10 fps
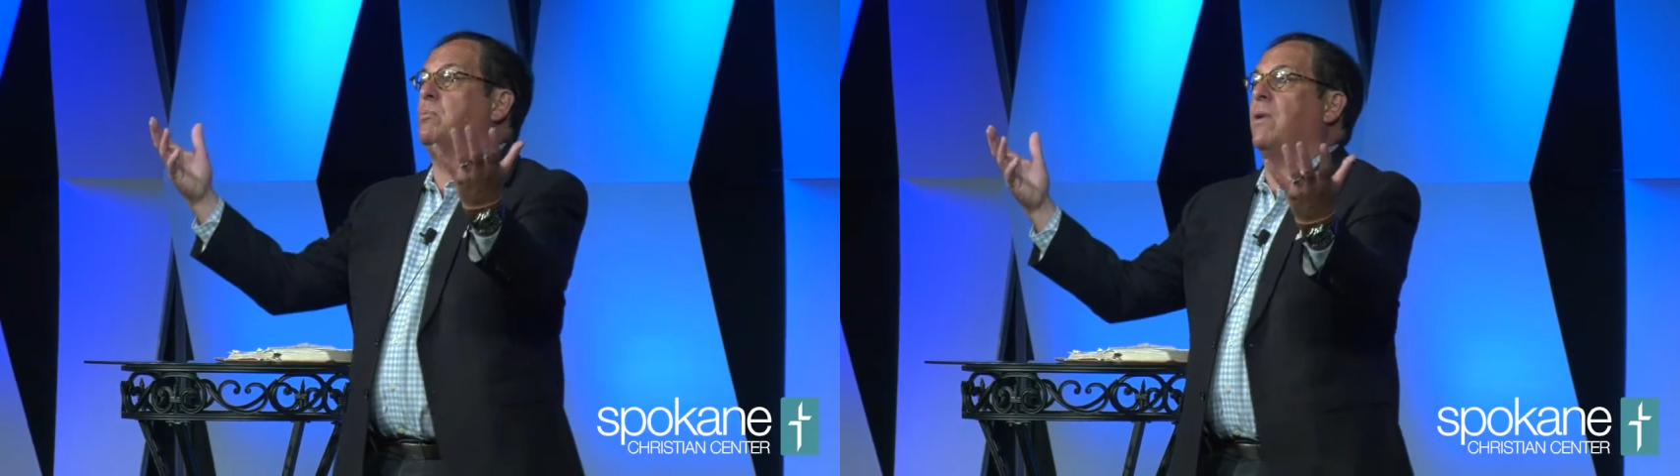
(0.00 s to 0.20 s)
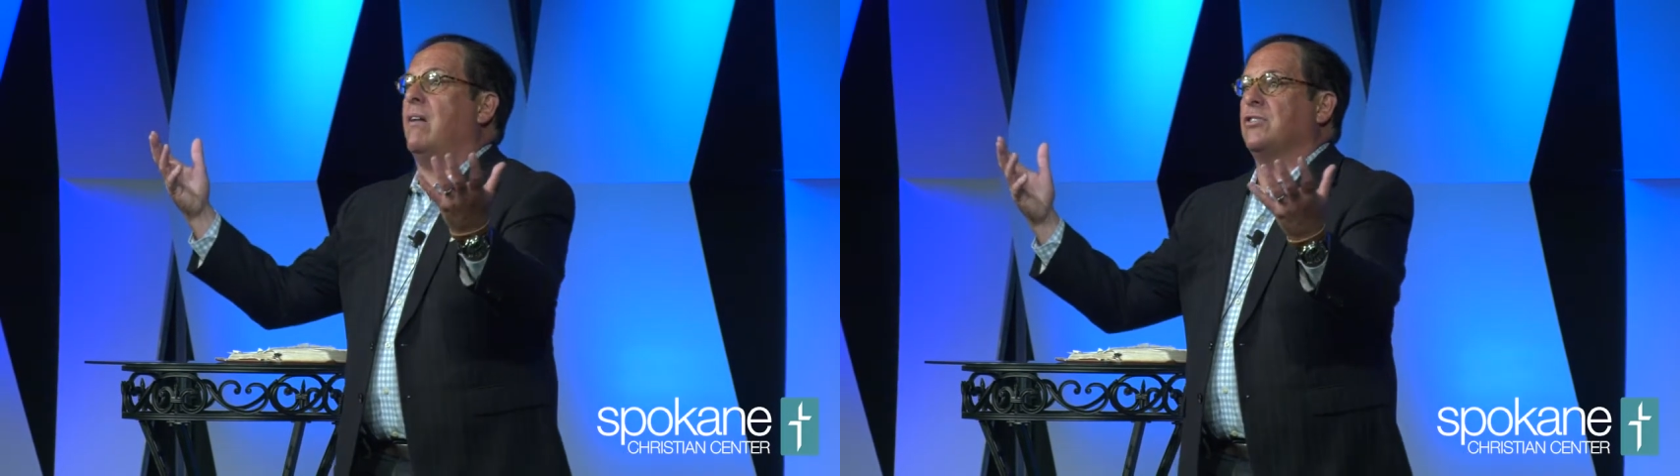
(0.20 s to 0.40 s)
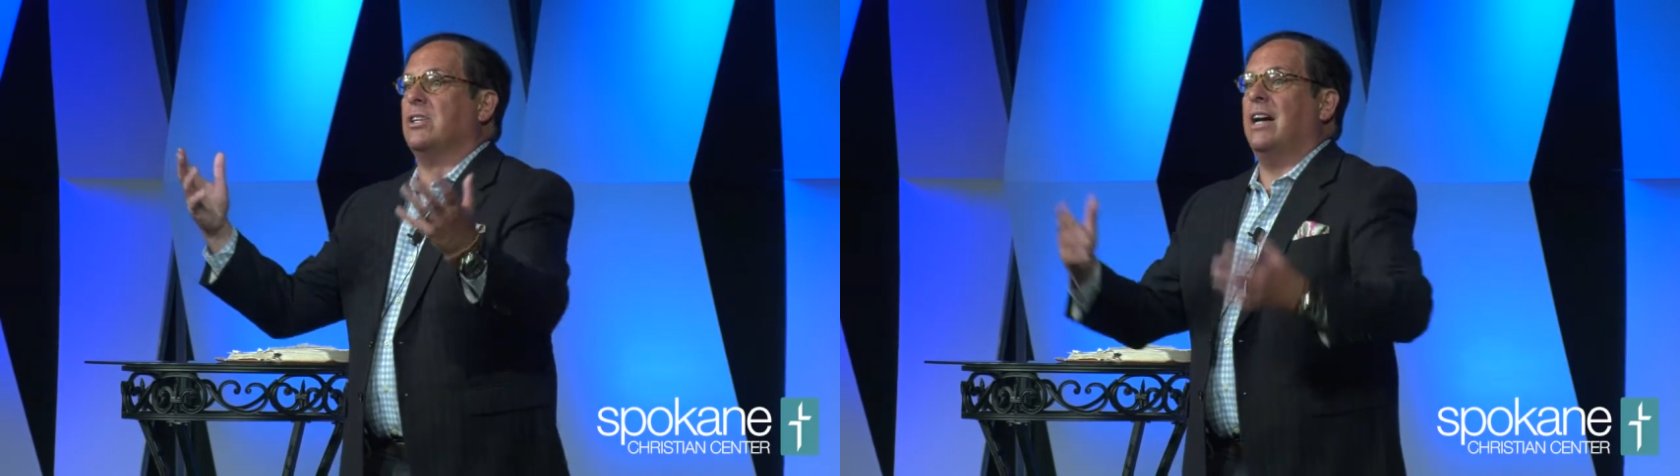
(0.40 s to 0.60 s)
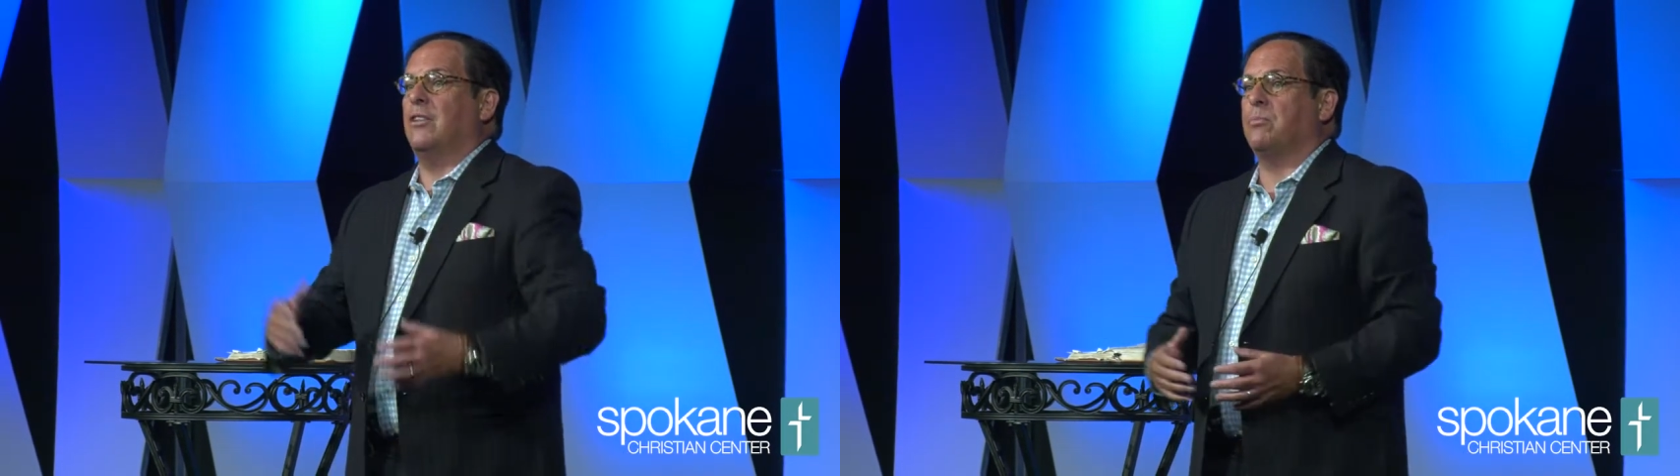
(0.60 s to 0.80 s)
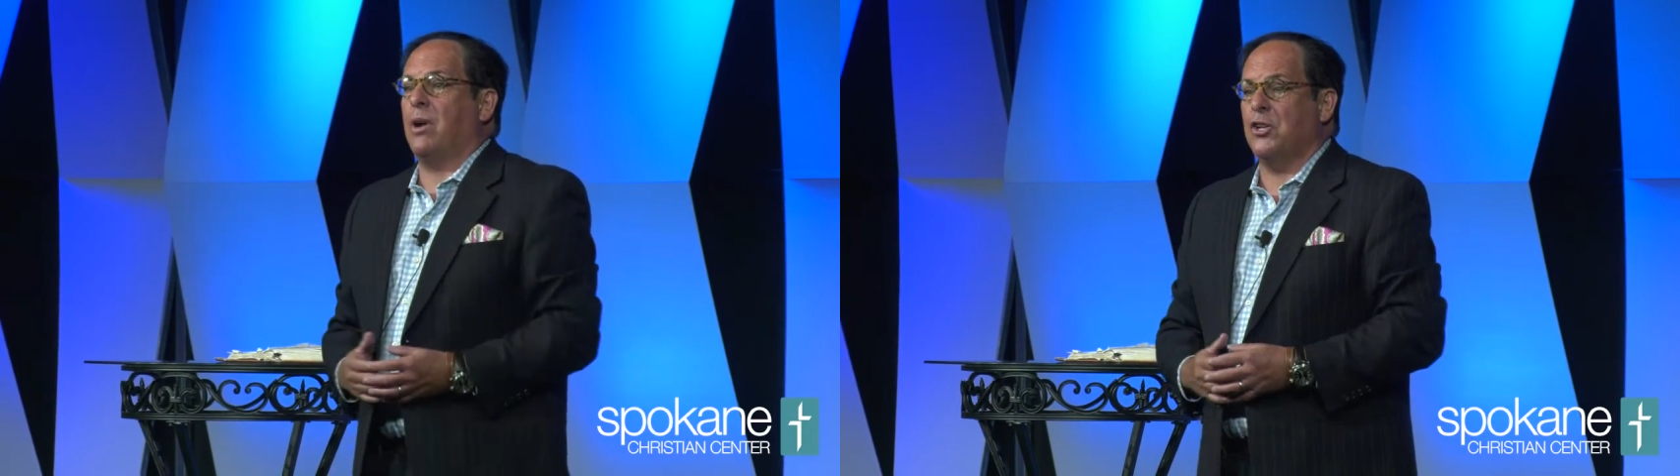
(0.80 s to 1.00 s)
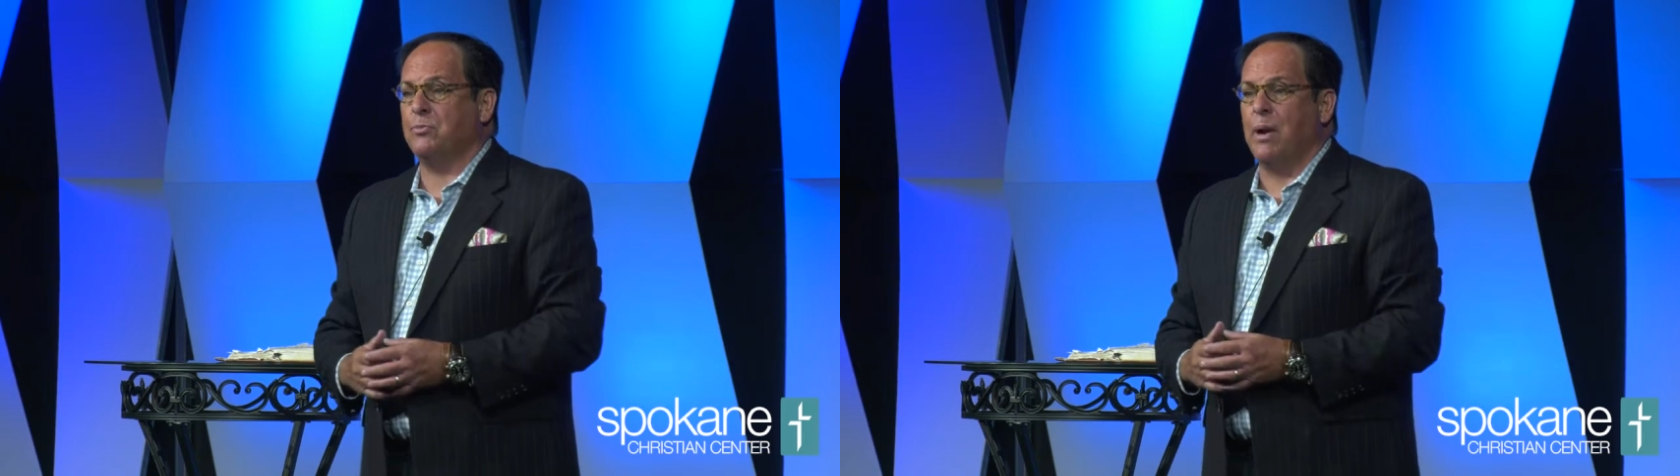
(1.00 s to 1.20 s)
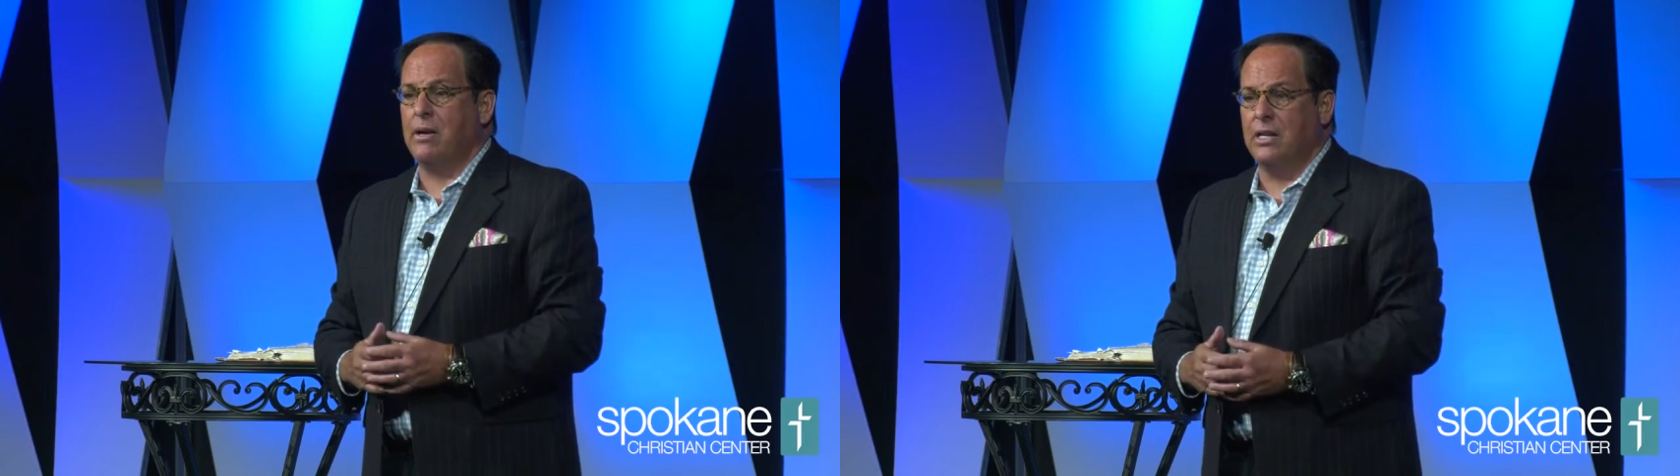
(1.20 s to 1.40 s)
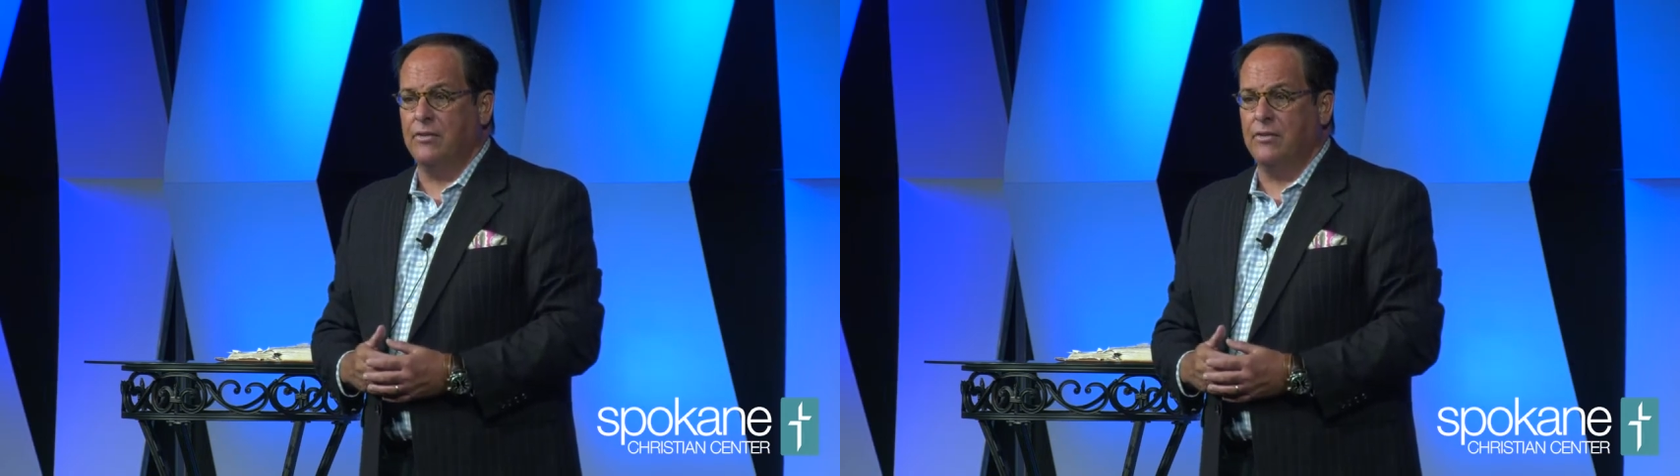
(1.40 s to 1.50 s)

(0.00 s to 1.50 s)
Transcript: prophesied of the prosperity